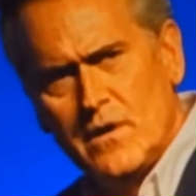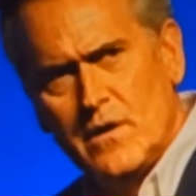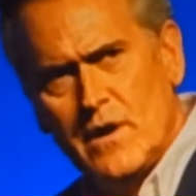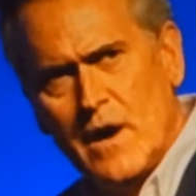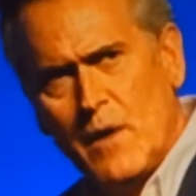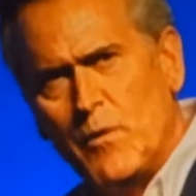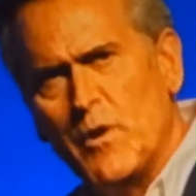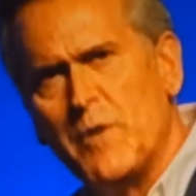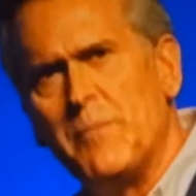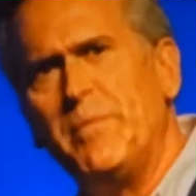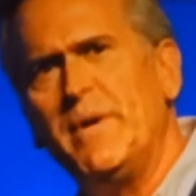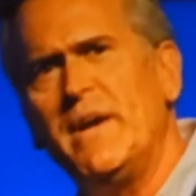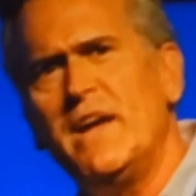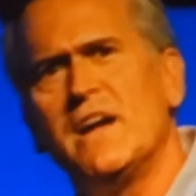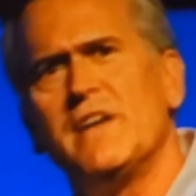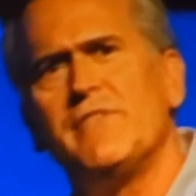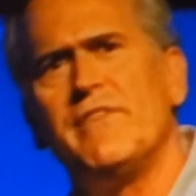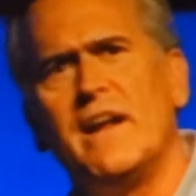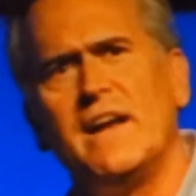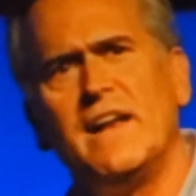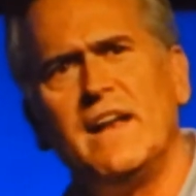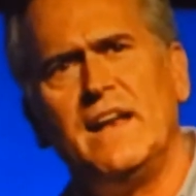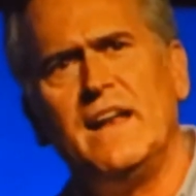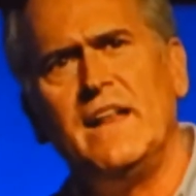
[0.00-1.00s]
I wouldn't be here if
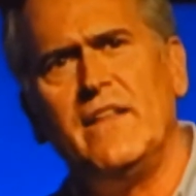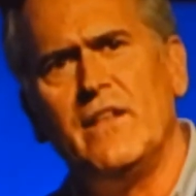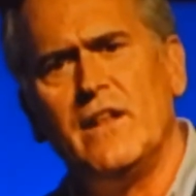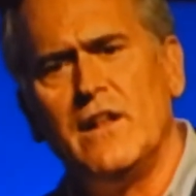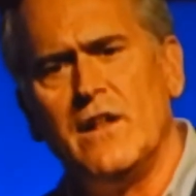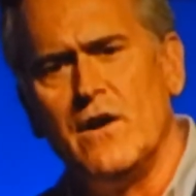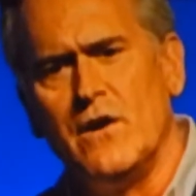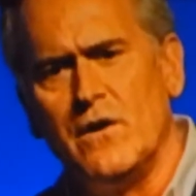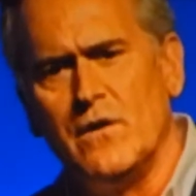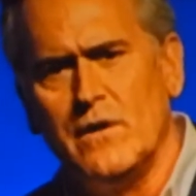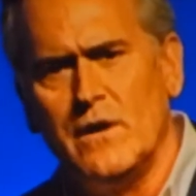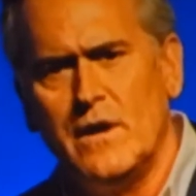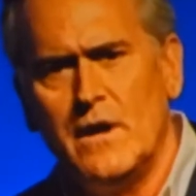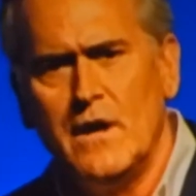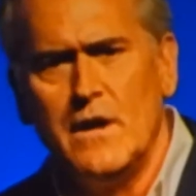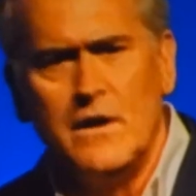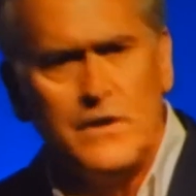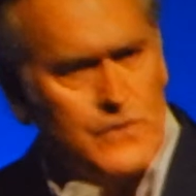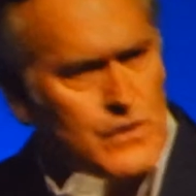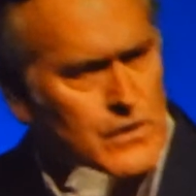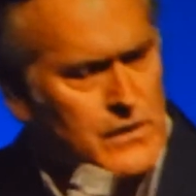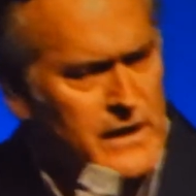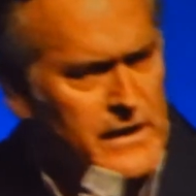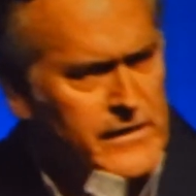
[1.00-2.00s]
I didn't need the loan.
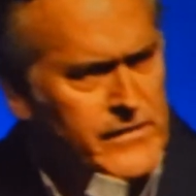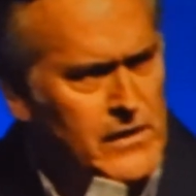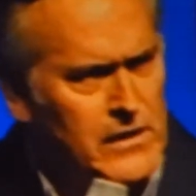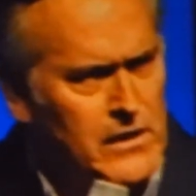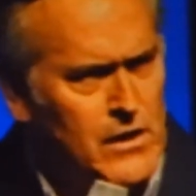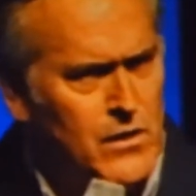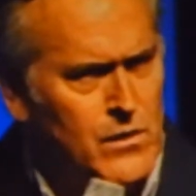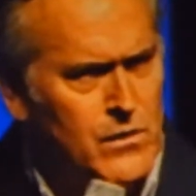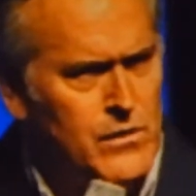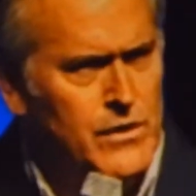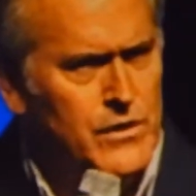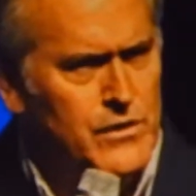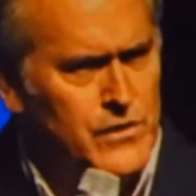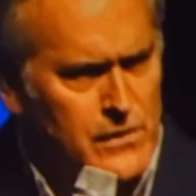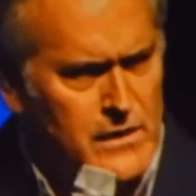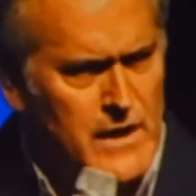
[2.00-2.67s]
Do you need the loan or do you